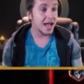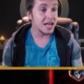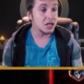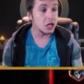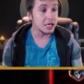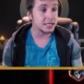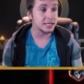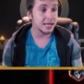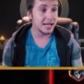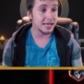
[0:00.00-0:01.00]
Hey, look!
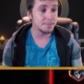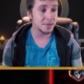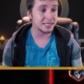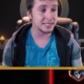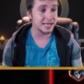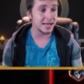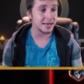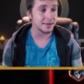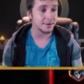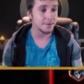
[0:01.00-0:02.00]
I got picked
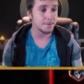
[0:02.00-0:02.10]
again!